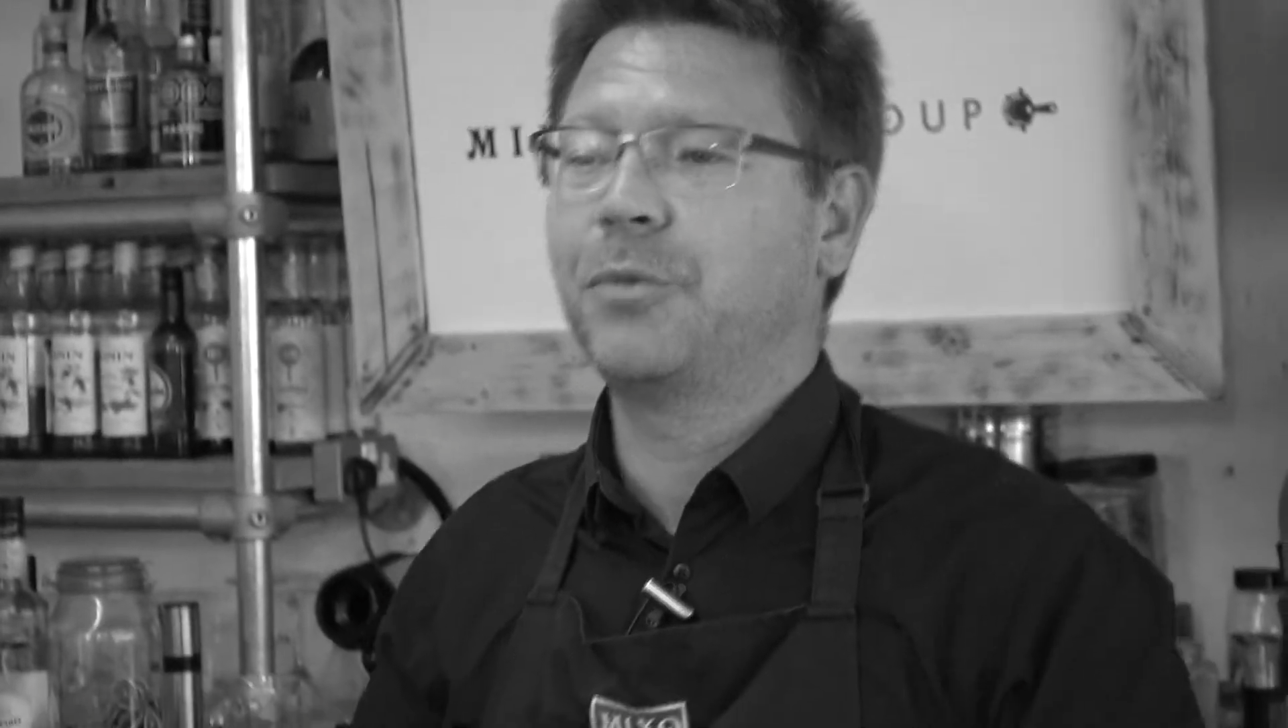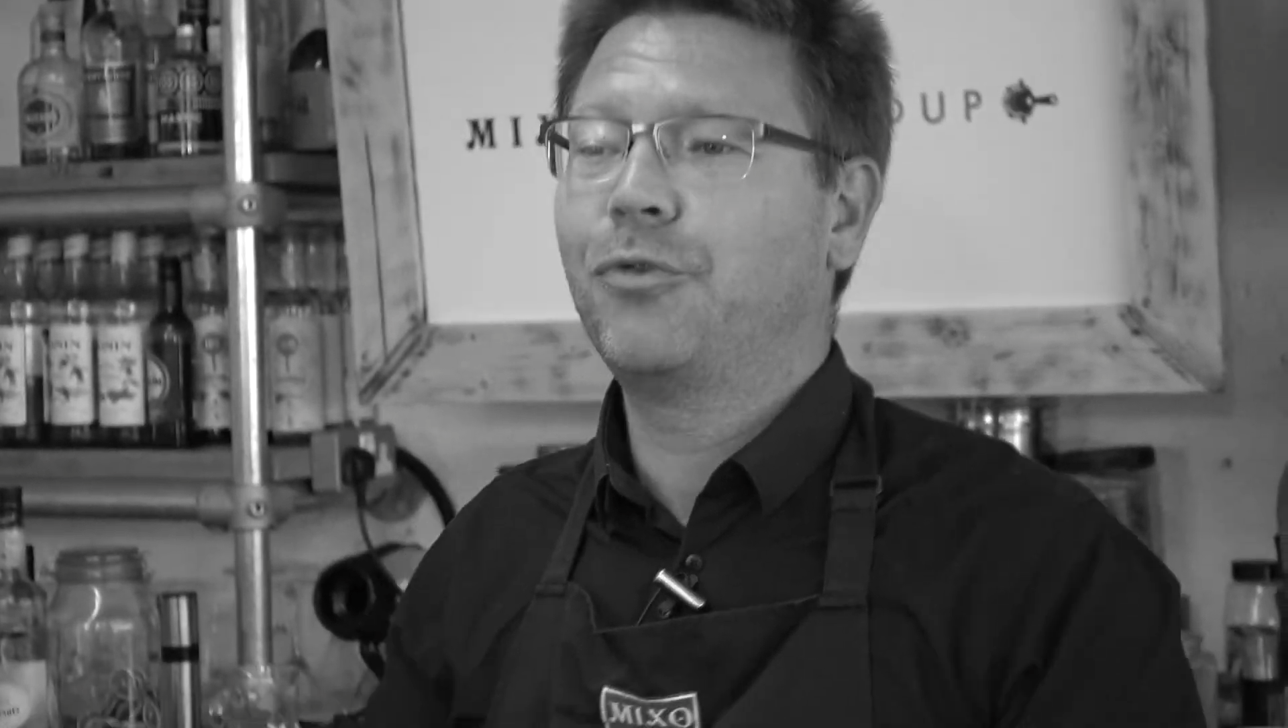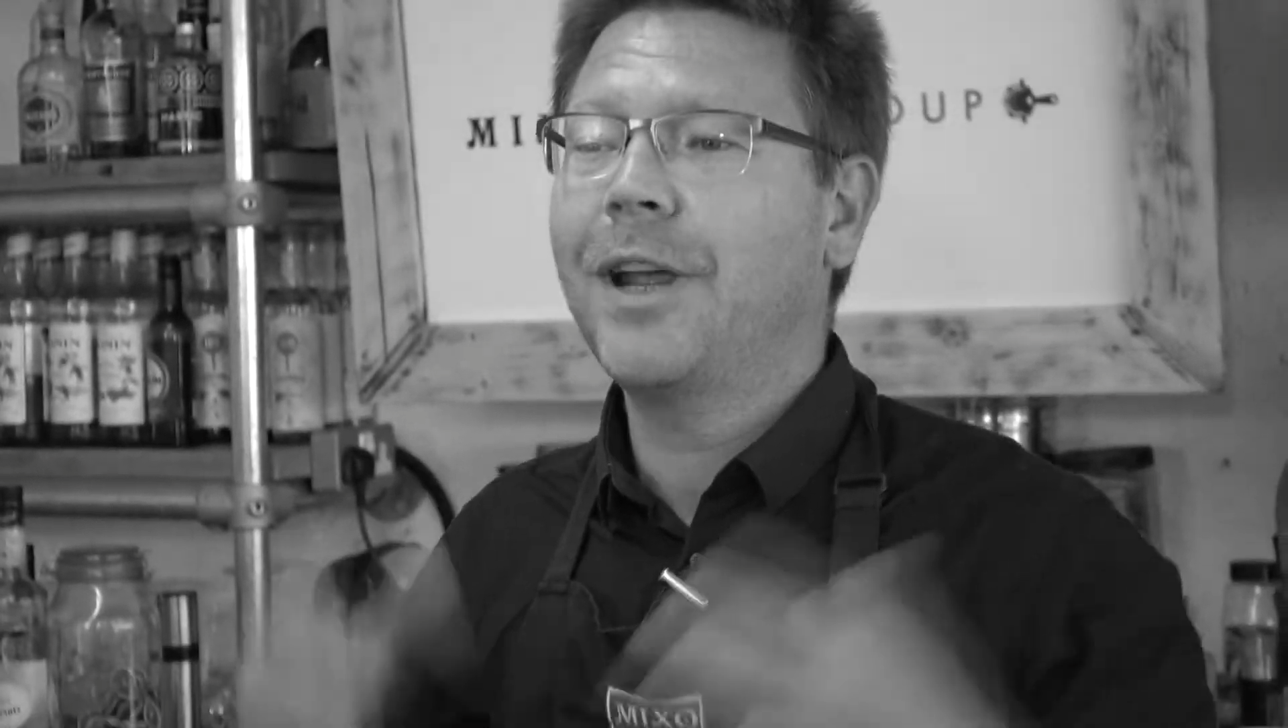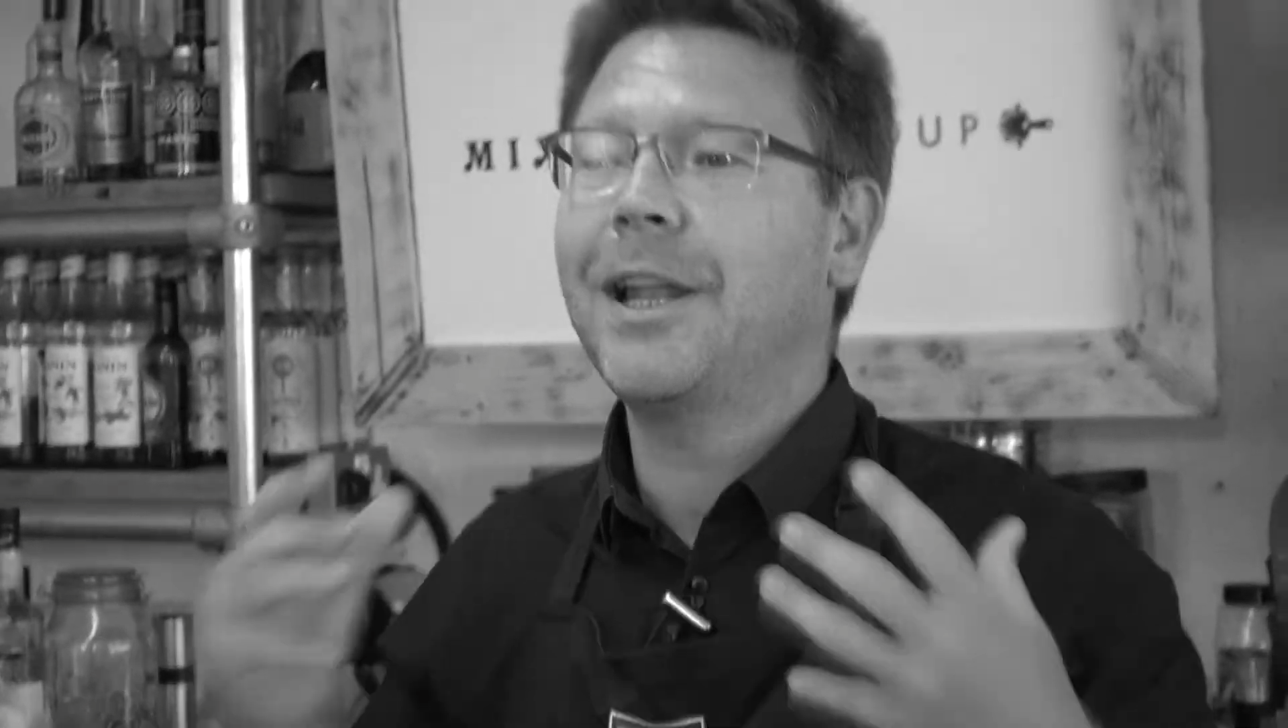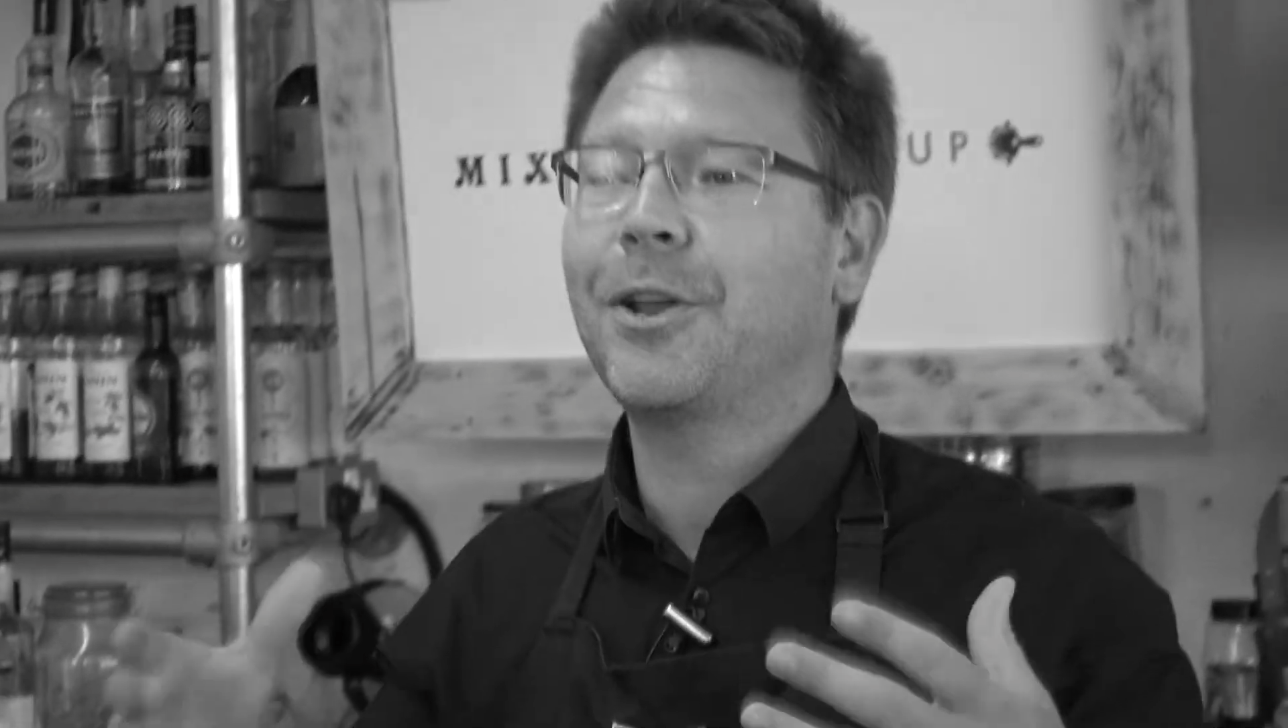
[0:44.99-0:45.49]

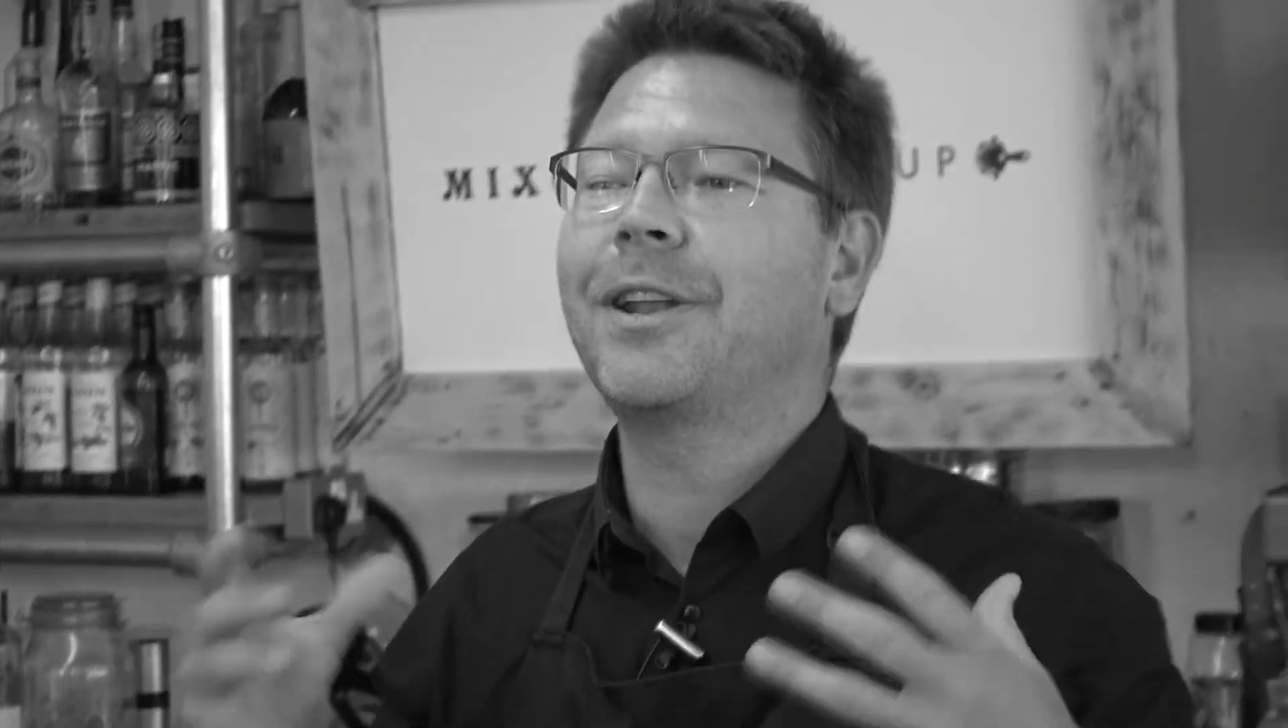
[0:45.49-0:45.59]
some really